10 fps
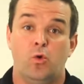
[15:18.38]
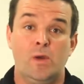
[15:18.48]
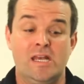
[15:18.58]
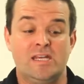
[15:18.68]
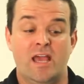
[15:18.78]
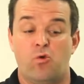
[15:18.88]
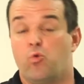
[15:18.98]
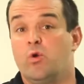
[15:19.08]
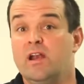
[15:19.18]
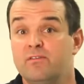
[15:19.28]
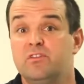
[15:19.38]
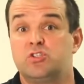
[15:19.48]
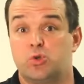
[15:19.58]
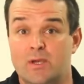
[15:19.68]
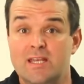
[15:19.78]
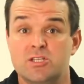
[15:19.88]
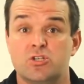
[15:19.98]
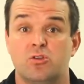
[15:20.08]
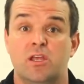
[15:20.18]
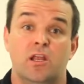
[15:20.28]
We need to get rid of the treats
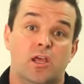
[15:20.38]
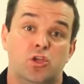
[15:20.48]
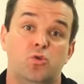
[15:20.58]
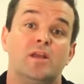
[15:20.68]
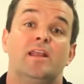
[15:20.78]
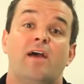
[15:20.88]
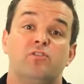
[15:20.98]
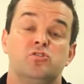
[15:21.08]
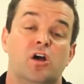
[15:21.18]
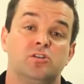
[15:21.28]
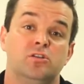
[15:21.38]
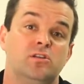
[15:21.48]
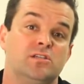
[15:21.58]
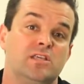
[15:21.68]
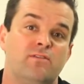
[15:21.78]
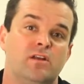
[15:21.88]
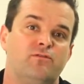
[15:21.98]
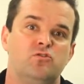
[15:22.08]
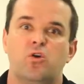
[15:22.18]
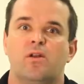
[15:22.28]
so that you can have your dog do this even if
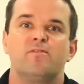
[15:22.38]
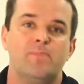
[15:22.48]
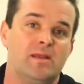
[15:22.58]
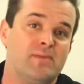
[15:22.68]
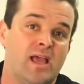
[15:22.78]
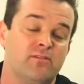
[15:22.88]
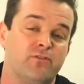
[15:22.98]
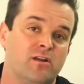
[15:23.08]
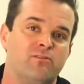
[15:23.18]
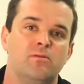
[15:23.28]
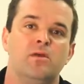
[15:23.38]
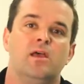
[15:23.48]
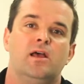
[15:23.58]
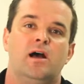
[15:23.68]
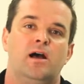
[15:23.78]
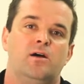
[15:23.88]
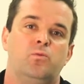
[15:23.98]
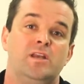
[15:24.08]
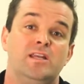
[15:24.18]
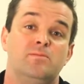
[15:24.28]
you don't have a bait bag in front of him.
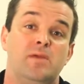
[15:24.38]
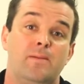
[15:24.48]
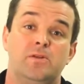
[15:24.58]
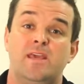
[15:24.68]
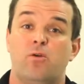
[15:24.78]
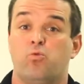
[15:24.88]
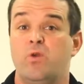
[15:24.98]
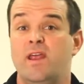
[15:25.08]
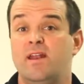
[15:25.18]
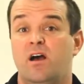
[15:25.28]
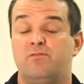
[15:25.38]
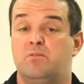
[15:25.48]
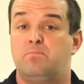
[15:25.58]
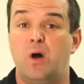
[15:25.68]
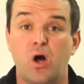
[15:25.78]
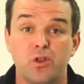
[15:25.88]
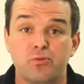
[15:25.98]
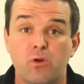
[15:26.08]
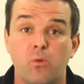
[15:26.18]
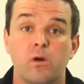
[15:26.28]
We need to be able to get rid of the ball
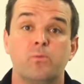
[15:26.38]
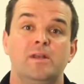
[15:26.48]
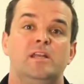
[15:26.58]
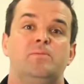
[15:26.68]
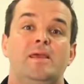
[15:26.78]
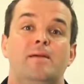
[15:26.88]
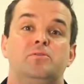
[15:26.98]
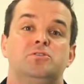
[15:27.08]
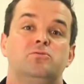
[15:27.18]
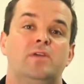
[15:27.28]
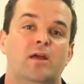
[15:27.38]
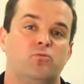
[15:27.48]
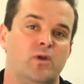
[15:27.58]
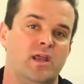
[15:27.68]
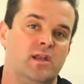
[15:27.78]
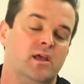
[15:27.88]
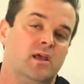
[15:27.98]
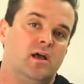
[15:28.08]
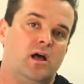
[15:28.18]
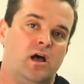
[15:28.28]
thrower. We need to be able to get rid
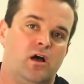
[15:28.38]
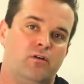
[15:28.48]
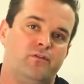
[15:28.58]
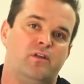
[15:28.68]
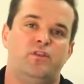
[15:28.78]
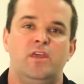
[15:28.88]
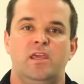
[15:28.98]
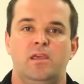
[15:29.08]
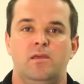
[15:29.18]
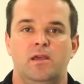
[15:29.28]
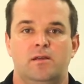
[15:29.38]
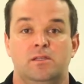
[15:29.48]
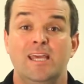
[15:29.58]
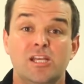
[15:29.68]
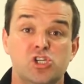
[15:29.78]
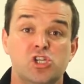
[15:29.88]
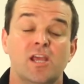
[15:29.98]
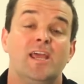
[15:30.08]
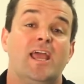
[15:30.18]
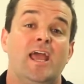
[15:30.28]
of the leash.
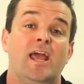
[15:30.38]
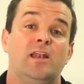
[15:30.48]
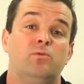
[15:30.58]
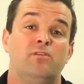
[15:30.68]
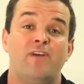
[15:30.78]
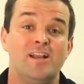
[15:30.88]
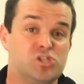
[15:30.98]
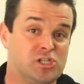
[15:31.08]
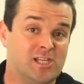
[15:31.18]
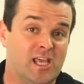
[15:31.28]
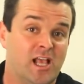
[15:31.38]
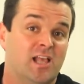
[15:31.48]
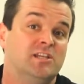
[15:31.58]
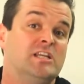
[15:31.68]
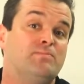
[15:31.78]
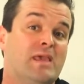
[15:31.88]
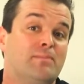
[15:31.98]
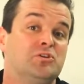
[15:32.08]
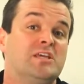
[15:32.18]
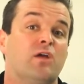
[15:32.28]
And we eventually need to be
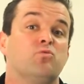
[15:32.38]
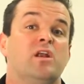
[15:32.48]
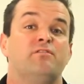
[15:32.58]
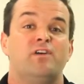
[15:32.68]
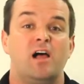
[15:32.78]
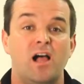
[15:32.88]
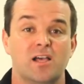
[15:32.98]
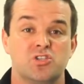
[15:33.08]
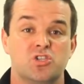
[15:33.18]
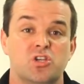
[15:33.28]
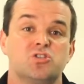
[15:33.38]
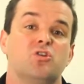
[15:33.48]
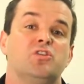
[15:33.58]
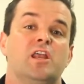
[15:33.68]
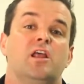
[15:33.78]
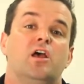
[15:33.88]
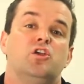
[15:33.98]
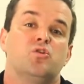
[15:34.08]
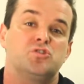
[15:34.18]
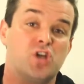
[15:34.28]
able to get rid of us so that
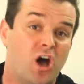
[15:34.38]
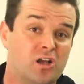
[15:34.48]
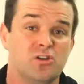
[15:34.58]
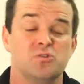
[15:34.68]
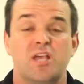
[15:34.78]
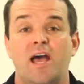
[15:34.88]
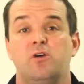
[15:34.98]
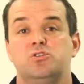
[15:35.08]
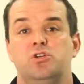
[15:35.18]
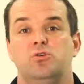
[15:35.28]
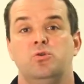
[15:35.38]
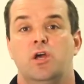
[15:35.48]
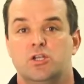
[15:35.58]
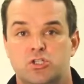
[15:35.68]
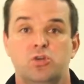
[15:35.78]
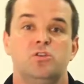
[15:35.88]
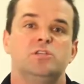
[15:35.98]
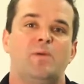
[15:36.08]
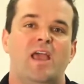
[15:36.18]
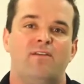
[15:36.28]
your dog knows how to do these
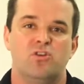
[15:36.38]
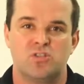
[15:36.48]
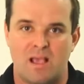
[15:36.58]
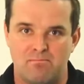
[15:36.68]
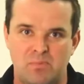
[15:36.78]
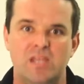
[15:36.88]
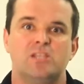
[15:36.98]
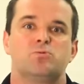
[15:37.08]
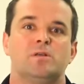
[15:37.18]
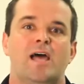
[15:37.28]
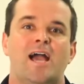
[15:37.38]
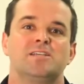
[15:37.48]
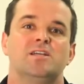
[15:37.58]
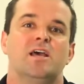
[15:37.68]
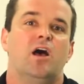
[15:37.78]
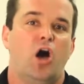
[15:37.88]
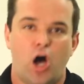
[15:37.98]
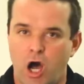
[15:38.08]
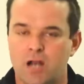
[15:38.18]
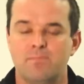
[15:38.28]
behaviors and be this relaxed
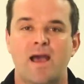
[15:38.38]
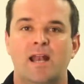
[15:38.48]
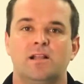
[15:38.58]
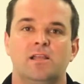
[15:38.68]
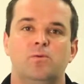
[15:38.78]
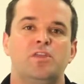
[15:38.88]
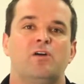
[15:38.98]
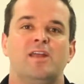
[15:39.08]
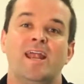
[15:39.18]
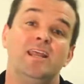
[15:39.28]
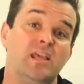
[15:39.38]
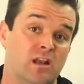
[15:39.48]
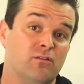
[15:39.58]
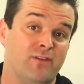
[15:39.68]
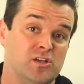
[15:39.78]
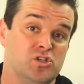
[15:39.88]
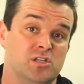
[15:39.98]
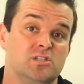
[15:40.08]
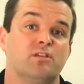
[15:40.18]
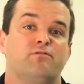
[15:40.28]
automatically without any
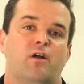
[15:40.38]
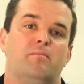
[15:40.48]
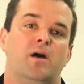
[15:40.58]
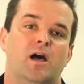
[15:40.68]
interventions from